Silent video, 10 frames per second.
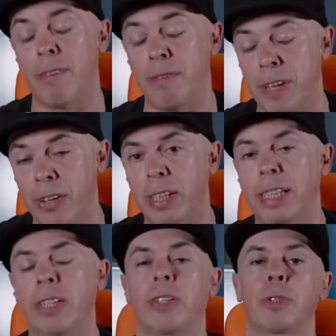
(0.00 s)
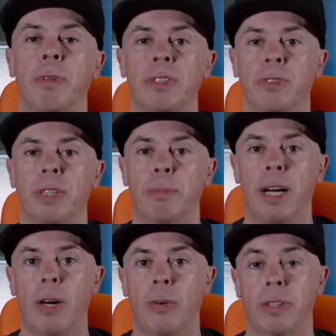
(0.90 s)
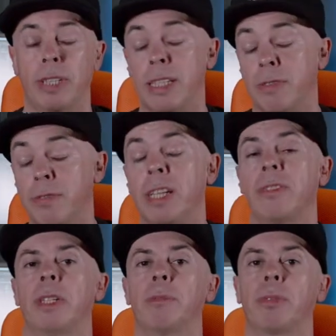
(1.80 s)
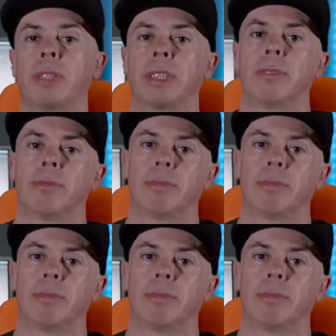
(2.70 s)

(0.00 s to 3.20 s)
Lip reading: a very linear response from the power is very, very important.